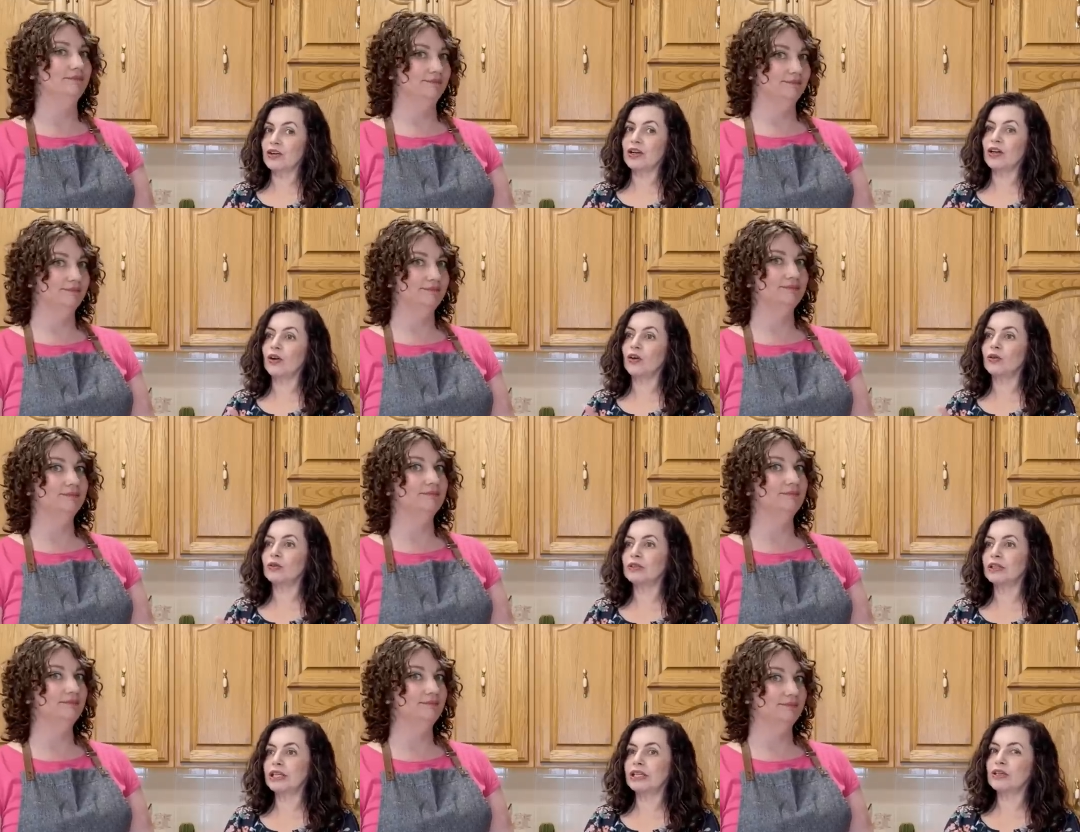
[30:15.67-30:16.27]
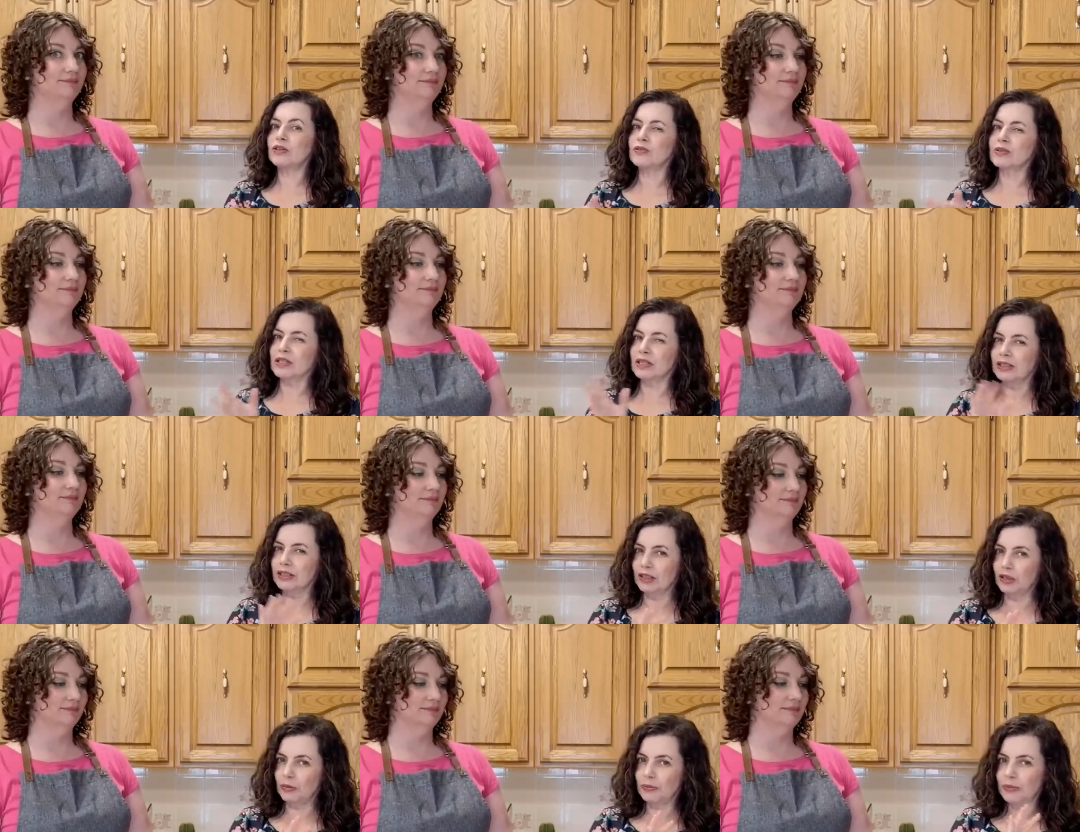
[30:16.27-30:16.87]
Speaker 1: and only
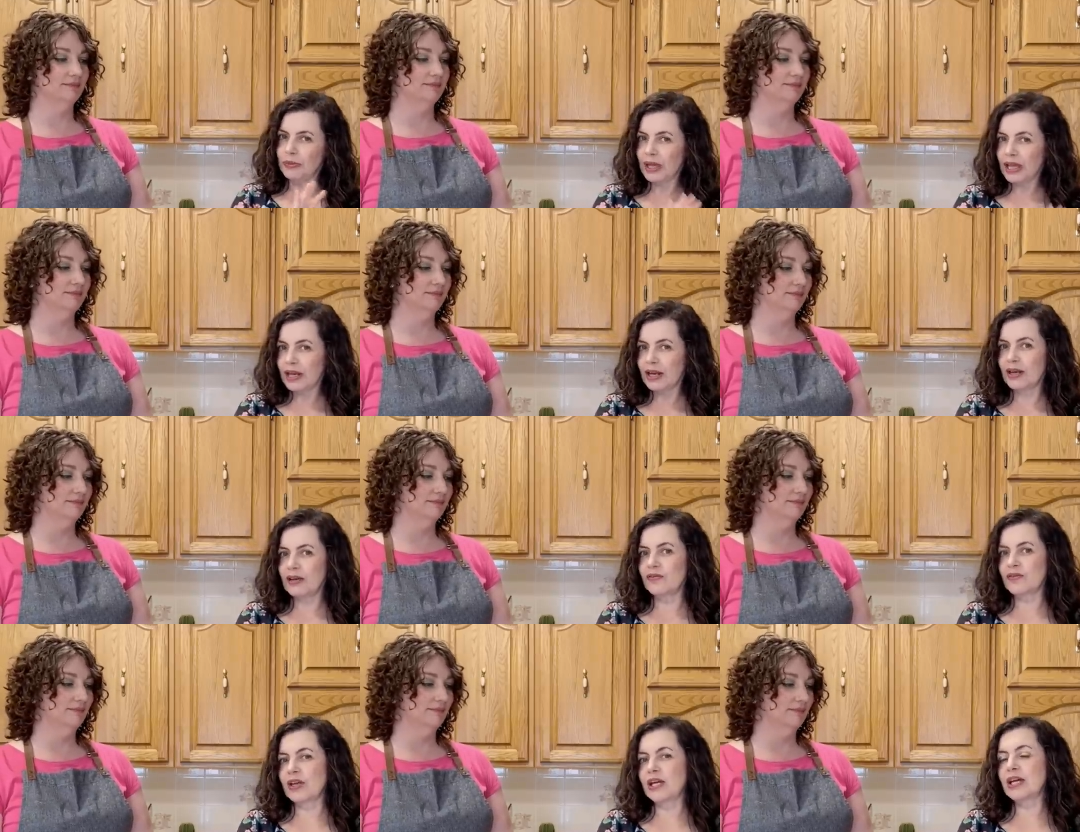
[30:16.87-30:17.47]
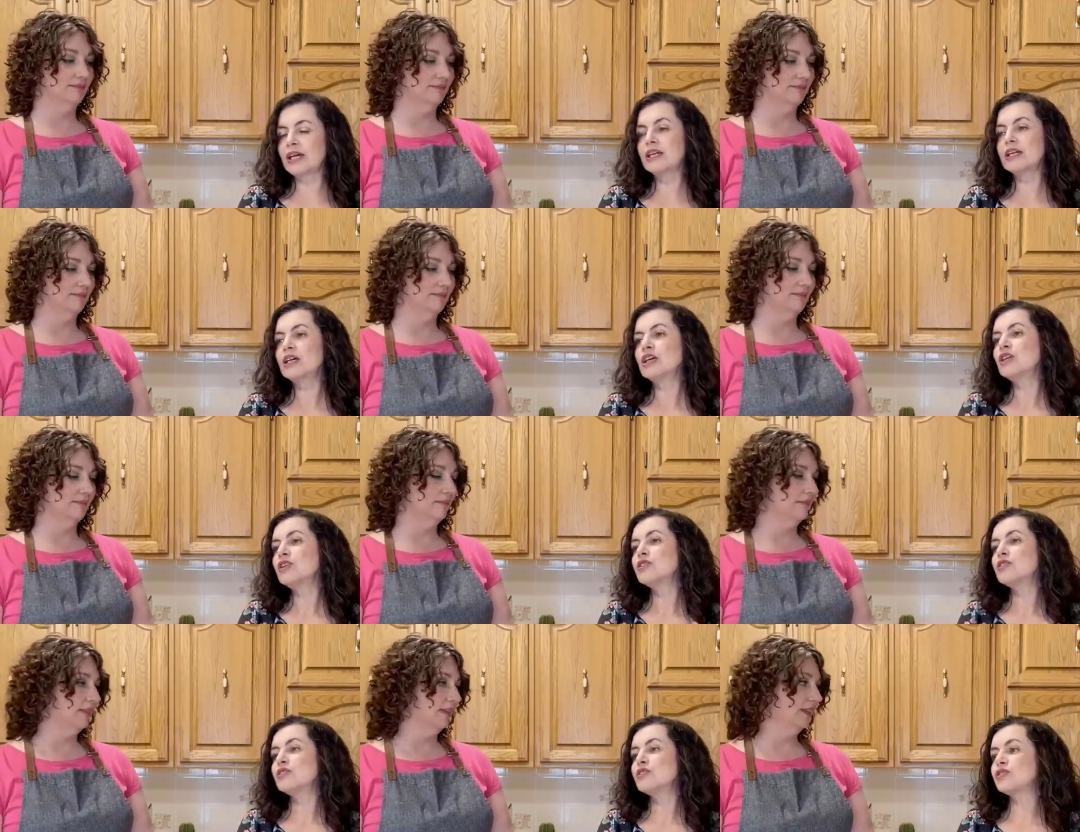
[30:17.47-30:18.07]
use a little bit of it.
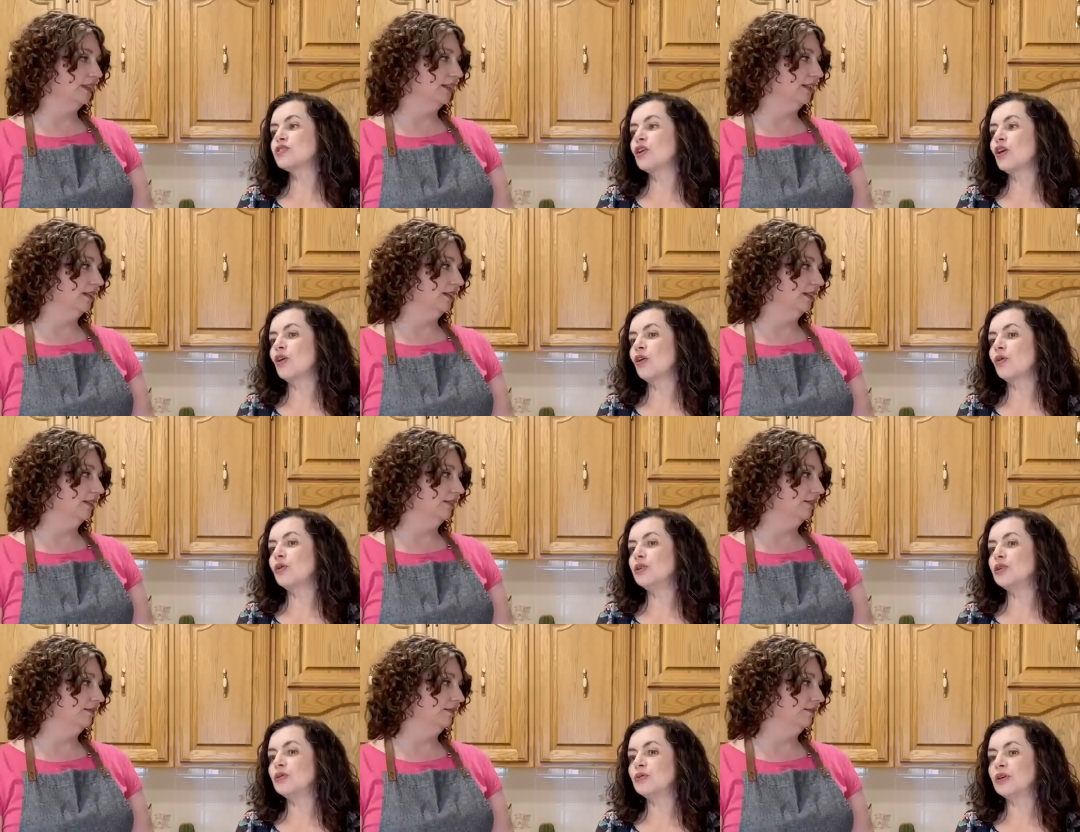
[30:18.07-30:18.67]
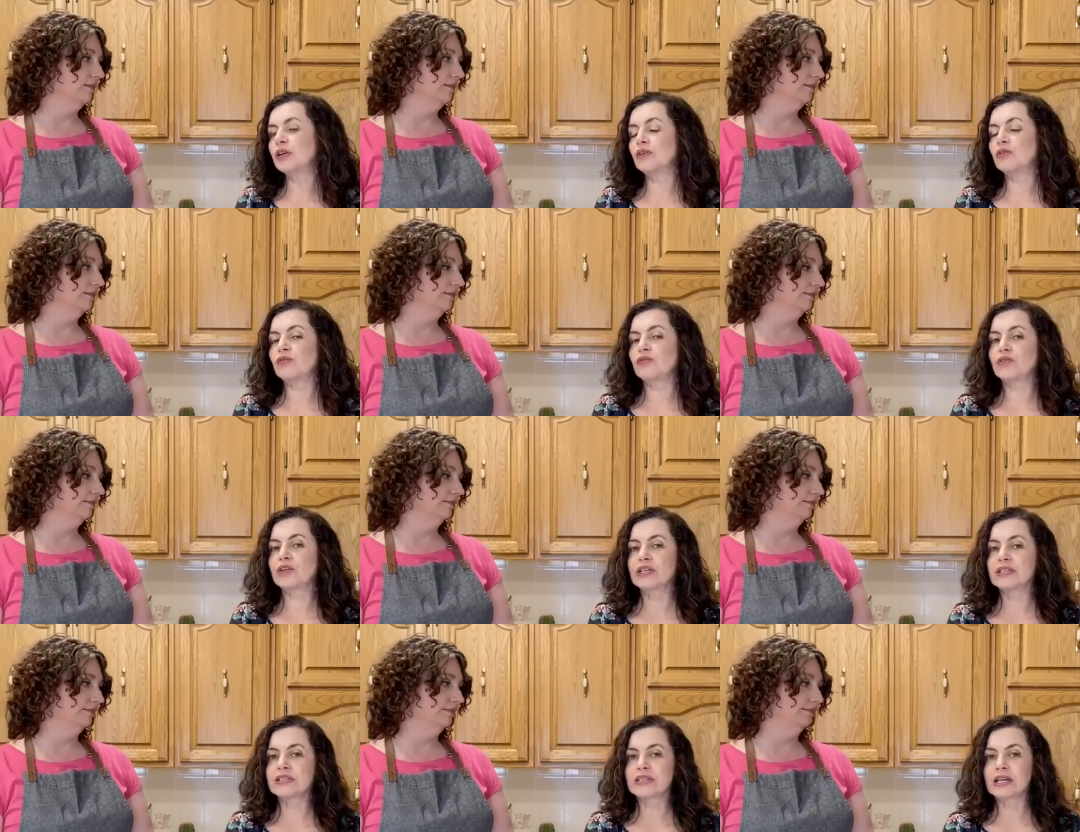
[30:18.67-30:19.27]
So you
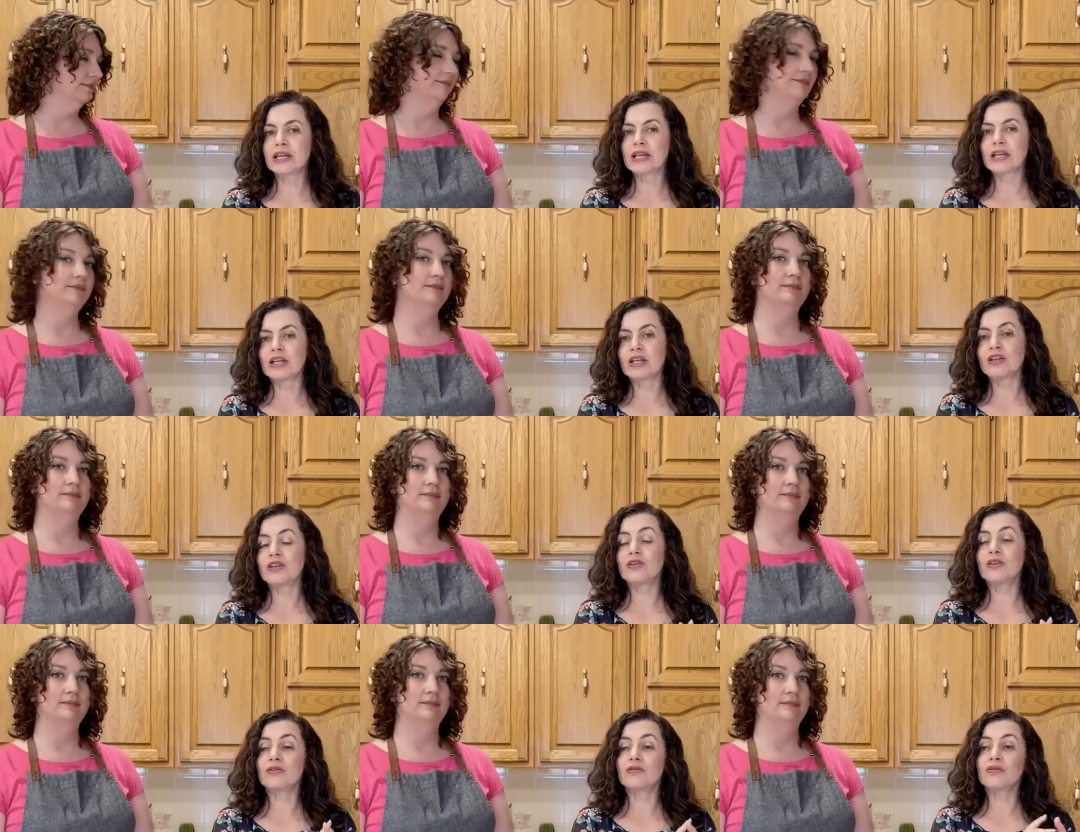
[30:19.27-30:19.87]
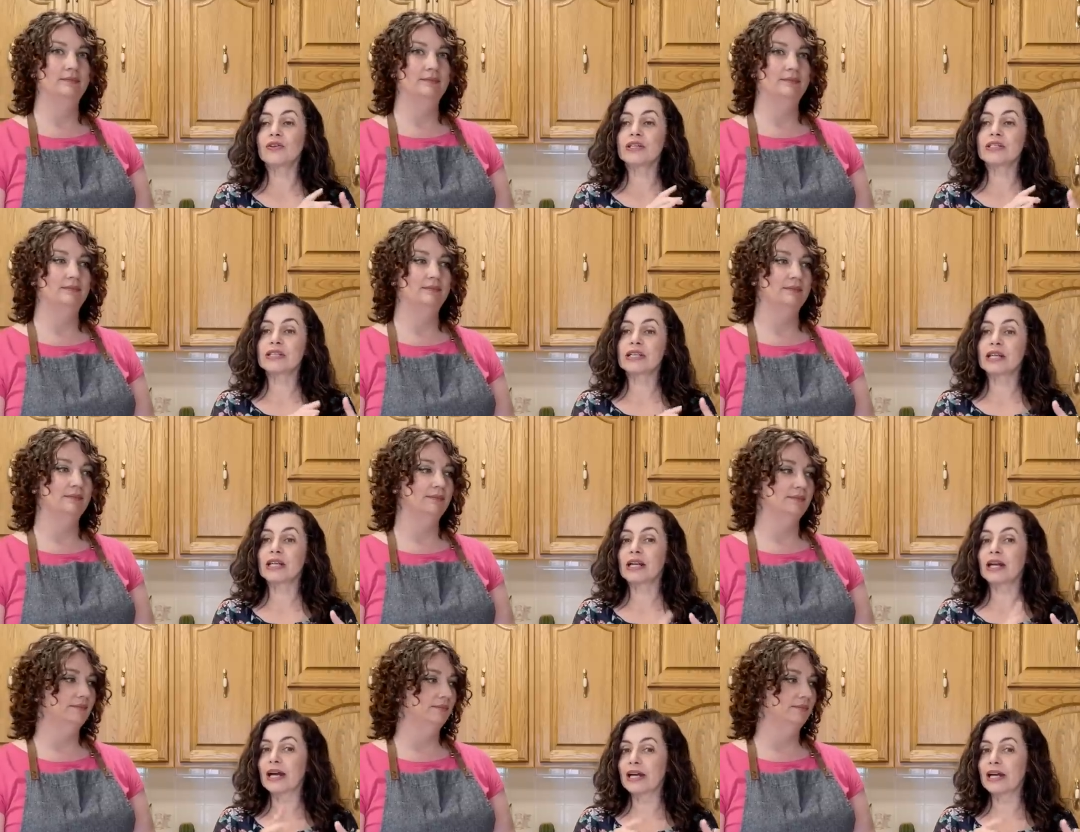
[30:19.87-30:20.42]
can freeze it, you can freeze it in